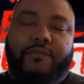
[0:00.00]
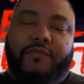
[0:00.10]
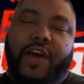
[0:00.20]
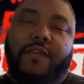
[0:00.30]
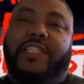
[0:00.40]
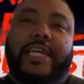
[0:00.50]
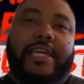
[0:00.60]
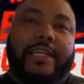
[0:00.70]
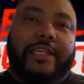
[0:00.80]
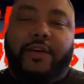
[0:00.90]

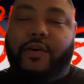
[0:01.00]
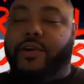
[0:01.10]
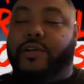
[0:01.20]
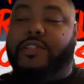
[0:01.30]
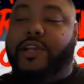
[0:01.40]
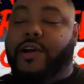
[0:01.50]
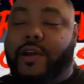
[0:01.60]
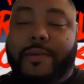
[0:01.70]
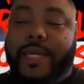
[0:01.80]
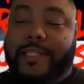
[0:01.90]
Velveteen, or you know what
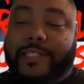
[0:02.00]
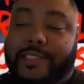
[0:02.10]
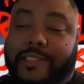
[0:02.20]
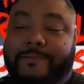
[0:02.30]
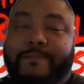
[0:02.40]
I mean? Just